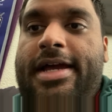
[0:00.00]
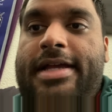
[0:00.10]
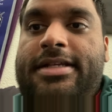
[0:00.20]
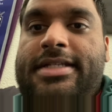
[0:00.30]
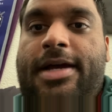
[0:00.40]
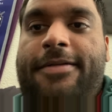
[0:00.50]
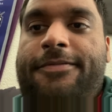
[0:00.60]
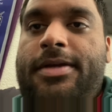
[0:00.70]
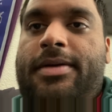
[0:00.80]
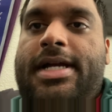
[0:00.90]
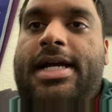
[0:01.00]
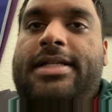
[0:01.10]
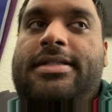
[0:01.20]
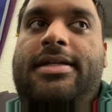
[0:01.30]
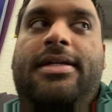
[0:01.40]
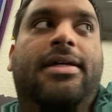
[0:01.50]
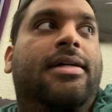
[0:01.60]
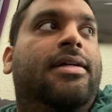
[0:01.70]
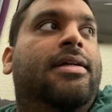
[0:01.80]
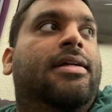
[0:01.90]
how I feel, guys.
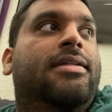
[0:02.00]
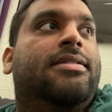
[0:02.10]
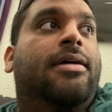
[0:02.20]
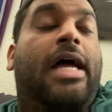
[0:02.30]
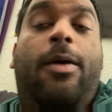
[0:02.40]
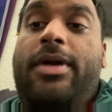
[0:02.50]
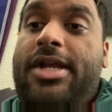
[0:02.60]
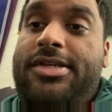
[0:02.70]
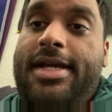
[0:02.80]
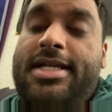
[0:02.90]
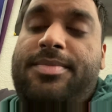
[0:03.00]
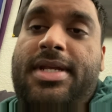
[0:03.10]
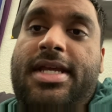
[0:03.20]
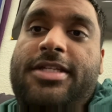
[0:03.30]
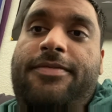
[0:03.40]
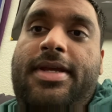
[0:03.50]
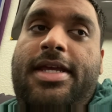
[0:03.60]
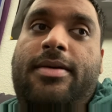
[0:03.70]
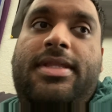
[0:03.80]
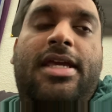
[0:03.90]
So I will catch you guys in my next
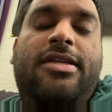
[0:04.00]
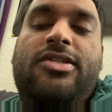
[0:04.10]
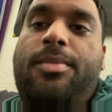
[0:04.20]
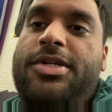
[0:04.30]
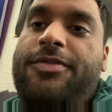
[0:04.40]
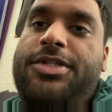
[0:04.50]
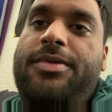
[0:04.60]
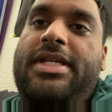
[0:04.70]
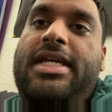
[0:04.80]
video. Thank you so much for tuning in